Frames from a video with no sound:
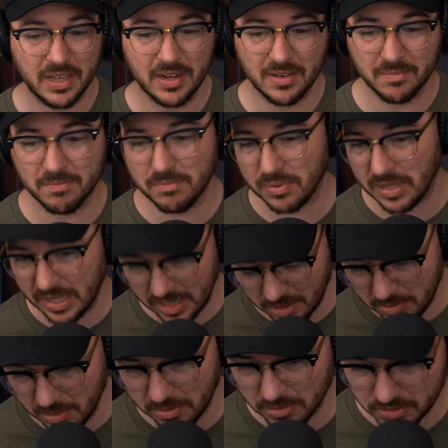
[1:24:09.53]
And plenty of
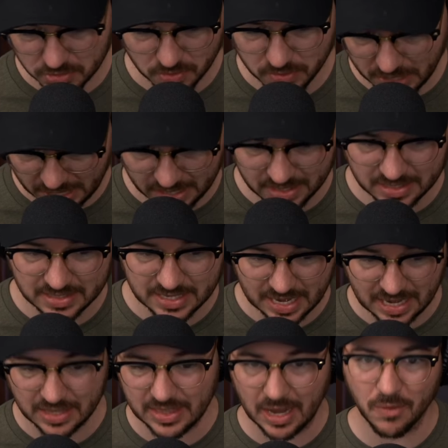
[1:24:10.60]
people do that and
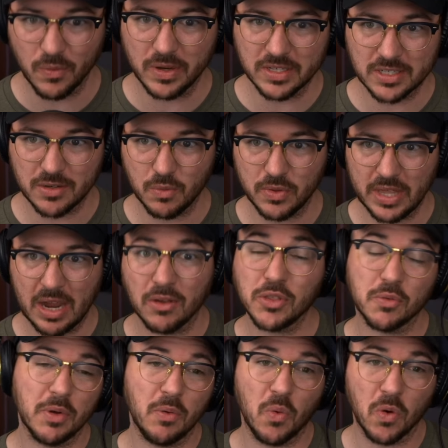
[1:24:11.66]
take that risk without
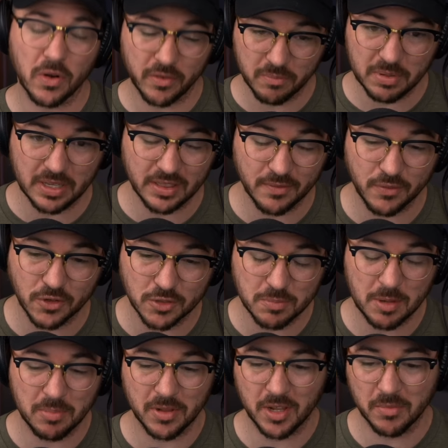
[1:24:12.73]
the reward of being the first
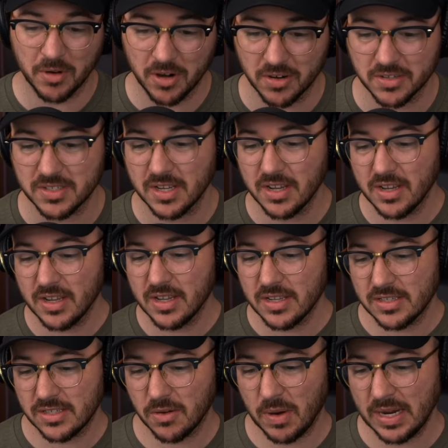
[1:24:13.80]
people on Mars.
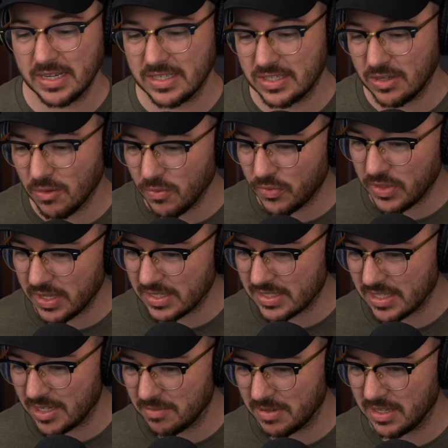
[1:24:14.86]
So I don't think it's
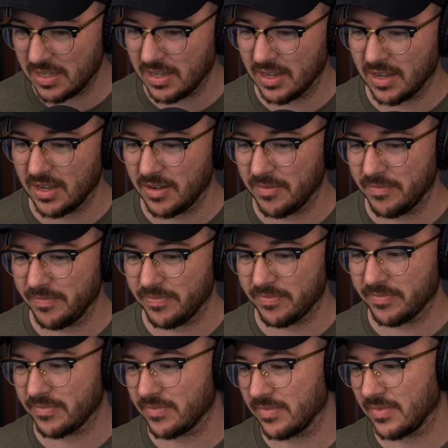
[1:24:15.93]
going to be...
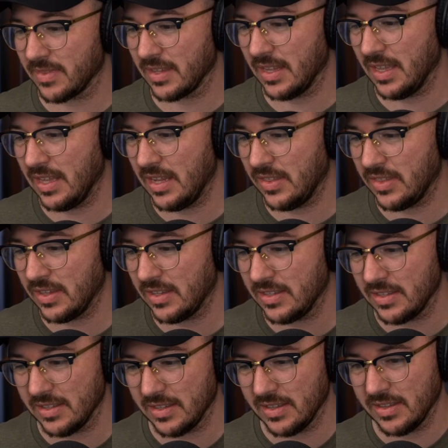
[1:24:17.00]

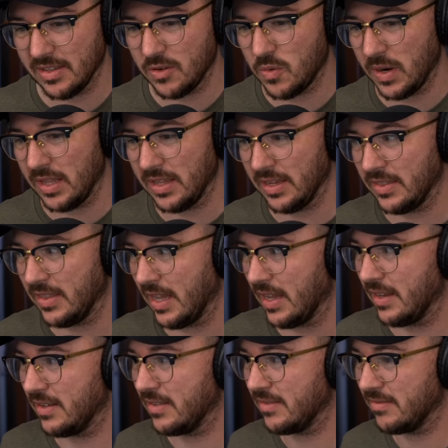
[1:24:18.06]
anything quite like that.
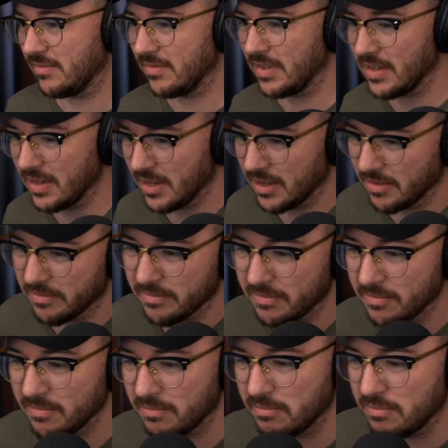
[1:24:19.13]

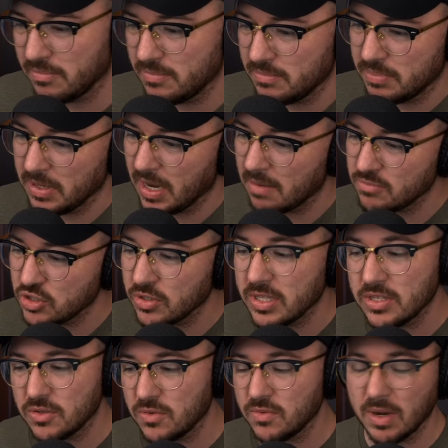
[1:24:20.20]
But I'm sure
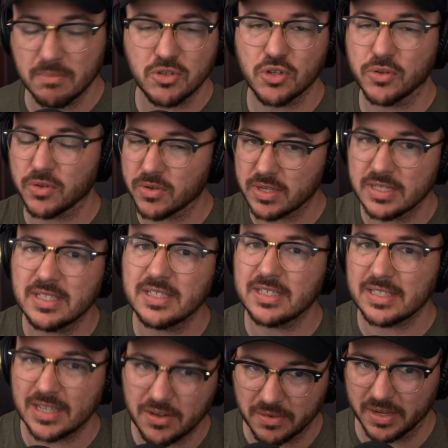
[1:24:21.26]
they do. I'm sure they're
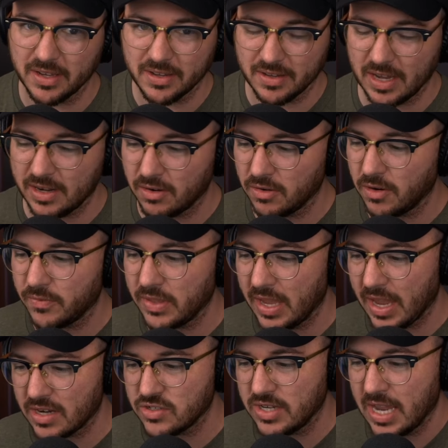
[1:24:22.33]
considering it. I don't know if they
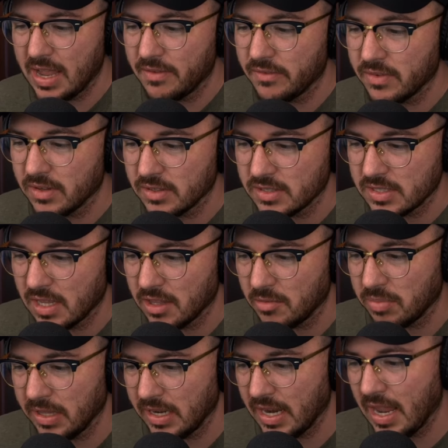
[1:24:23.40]
actually have a solid
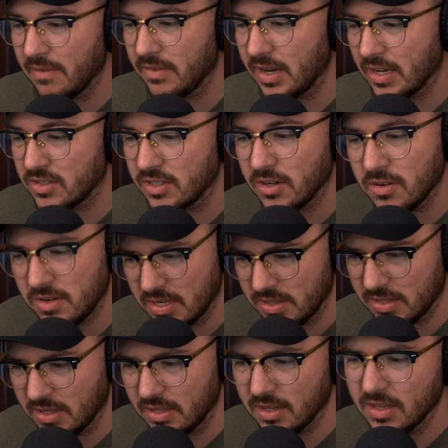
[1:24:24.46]
plan. I haven't actually heard
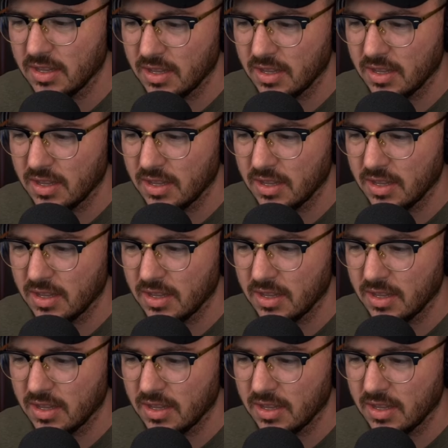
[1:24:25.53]
anything.